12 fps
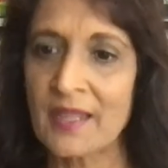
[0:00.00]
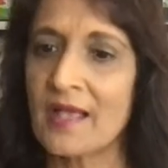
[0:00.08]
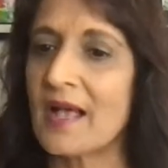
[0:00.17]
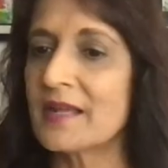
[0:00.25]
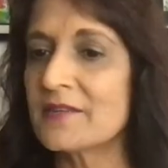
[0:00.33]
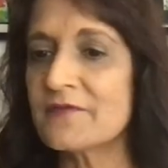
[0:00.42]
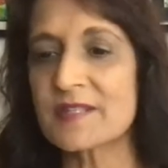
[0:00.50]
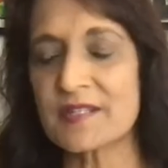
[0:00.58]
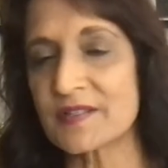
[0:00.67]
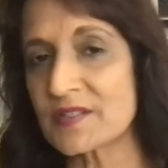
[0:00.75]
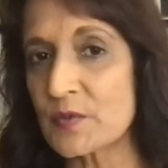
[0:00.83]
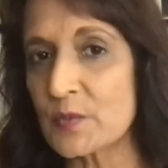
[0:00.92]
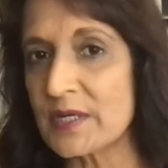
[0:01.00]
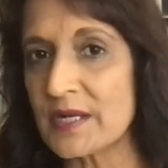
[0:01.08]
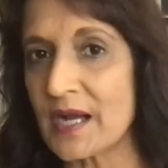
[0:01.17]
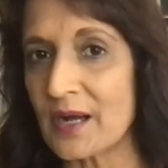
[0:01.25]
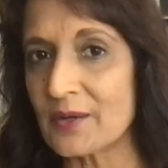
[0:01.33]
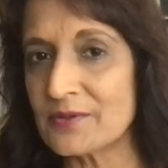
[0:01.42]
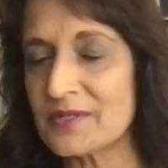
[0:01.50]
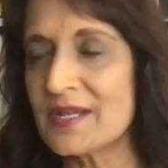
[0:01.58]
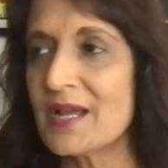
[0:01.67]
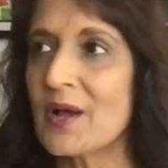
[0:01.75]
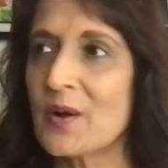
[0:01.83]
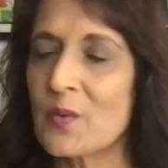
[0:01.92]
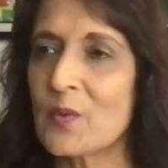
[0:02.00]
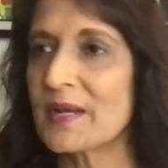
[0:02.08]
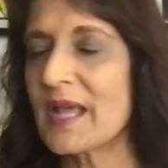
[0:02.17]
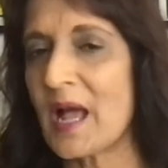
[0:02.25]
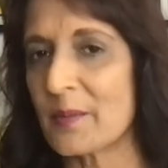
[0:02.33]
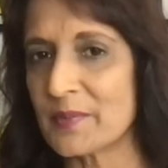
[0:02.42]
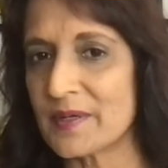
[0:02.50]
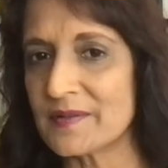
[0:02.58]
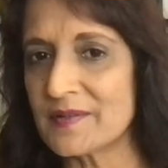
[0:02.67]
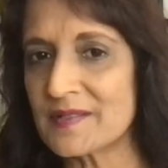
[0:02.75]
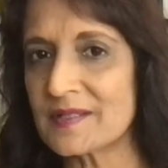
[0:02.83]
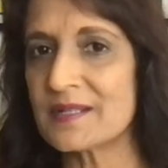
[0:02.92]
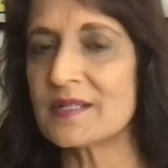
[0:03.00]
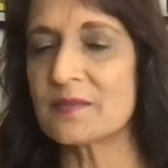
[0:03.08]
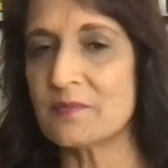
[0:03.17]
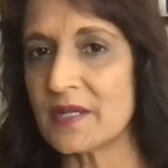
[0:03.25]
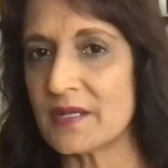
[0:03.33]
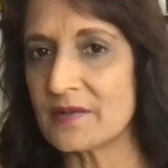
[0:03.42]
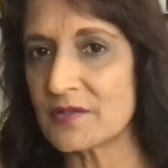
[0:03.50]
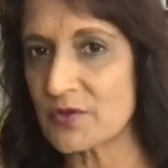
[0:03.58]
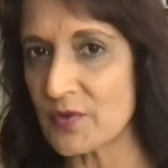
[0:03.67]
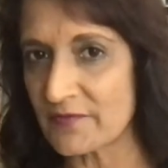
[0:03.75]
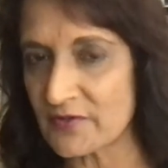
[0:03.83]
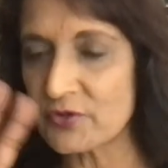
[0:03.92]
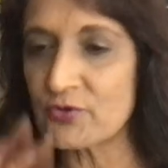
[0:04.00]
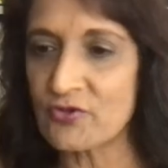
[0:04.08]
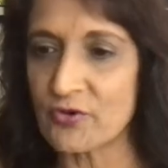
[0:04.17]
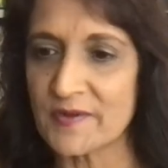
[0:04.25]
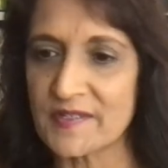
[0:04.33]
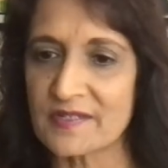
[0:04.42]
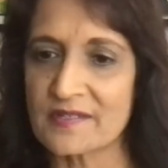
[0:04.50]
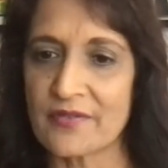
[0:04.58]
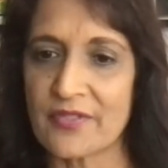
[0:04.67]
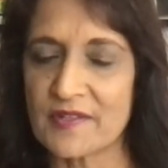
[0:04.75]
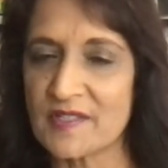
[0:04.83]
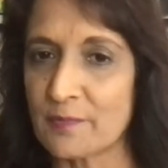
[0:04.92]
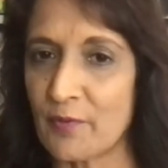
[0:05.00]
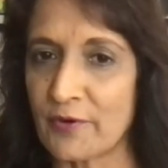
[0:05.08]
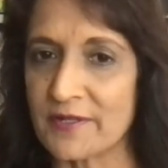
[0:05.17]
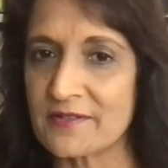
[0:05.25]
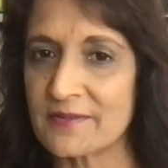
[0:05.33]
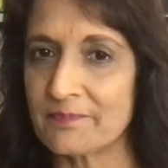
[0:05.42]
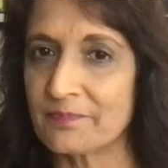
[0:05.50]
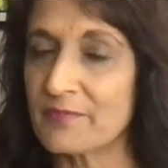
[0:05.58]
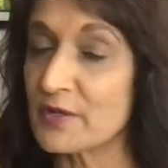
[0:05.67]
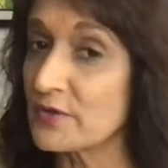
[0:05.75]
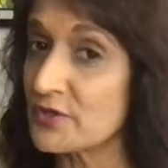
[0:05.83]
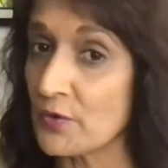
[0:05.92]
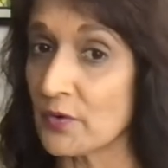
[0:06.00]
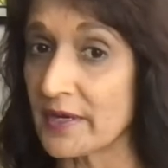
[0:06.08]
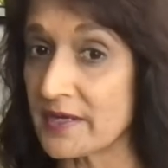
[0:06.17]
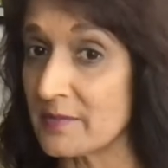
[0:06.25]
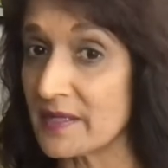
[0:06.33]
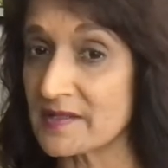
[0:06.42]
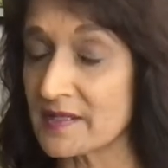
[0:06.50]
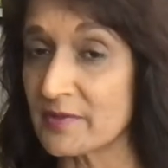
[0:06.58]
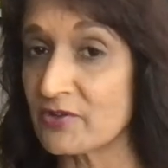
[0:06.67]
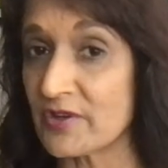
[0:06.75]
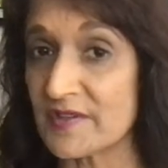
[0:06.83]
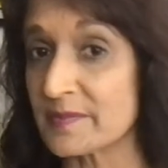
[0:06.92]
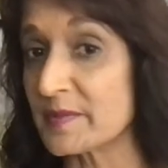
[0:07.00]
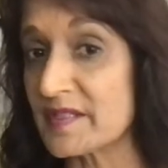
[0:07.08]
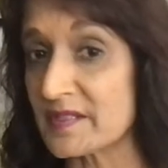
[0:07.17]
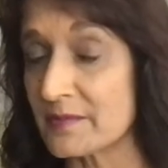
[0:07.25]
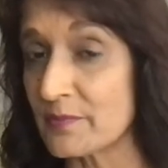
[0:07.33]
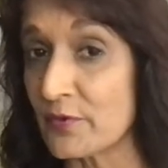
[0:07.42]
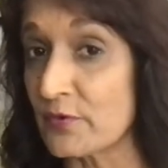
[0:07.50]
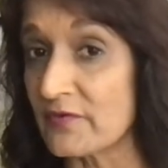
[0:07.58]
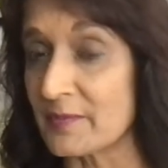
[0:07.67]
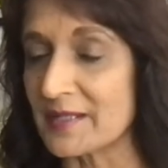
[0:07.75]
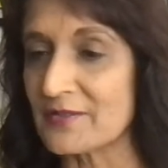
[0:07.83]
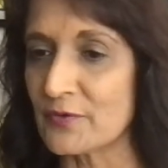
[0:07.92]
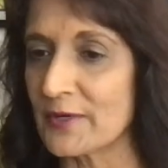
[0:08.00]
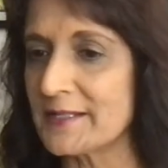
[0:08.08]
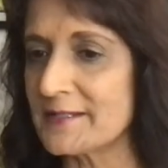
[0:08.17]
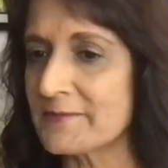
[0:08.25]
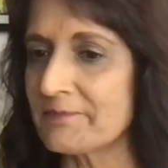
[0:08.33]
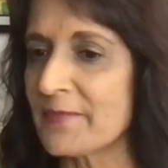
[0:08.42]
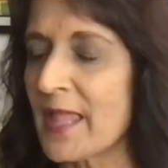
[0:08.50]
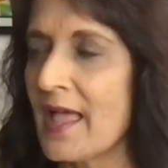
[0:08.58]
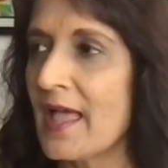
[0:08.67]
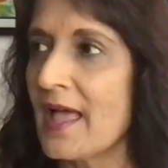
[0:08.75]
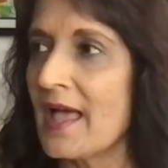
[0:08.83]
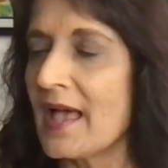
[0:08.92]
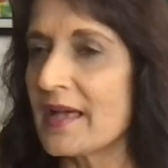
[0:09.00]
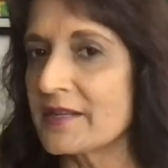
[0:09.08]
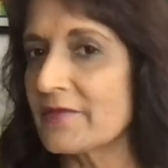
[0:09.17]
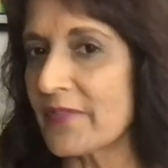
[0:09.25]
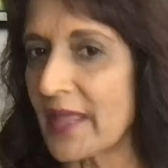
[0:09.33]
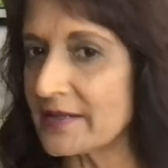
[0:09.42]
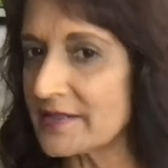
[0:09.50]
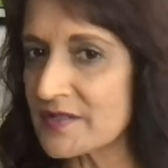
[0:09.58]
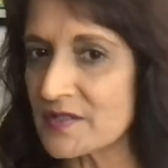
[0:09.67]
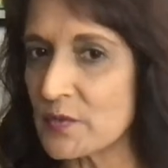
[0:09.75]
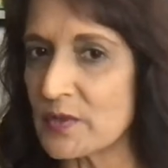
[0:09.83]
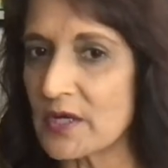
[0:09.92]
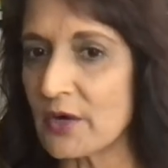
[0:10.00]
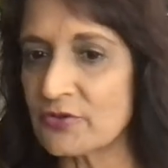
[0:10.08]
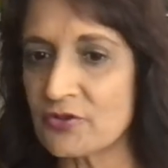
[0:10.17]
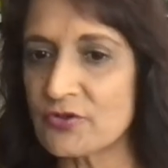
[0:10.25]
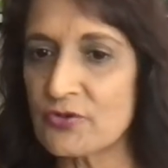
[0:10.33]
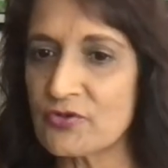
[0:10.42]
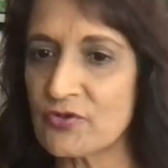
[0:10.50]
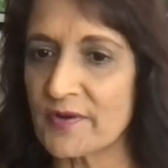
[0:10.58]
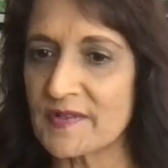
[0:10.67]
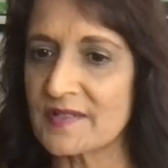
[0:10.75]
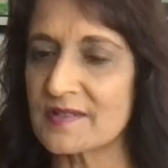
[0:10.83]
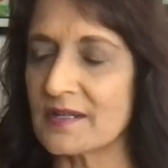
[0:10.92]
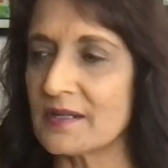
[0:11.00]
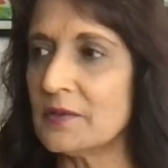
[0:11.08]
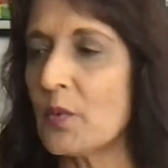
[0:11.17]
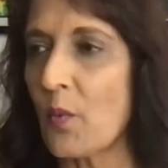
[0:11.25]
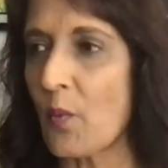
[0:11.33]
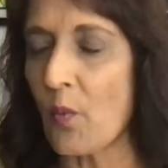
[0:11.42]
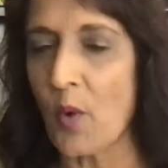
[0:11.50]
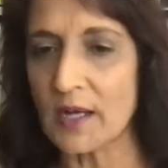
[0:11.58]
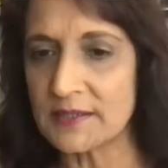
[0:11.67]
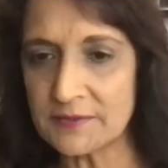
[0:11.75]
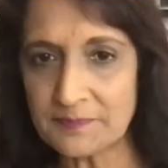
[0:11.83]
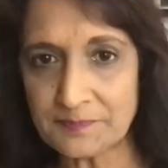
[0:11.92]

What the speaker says: And if it doesn't work out, what happens? It means you have two choices at this point, because you already made some adjustments and improvement, right? And if that doesn't work out, your two choices are, one,